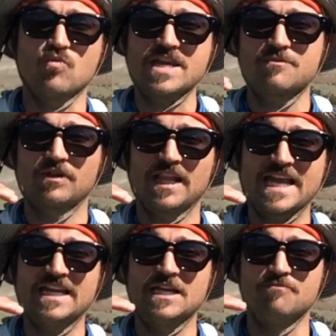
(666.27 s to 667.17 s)
weak
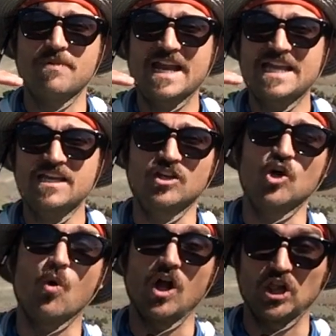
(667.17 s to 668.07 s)
plane in bedding and
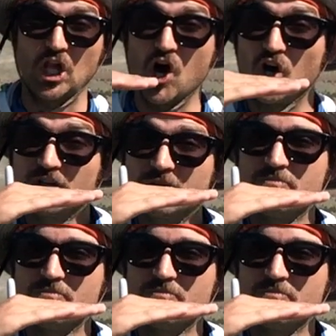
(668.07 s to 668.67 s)
go along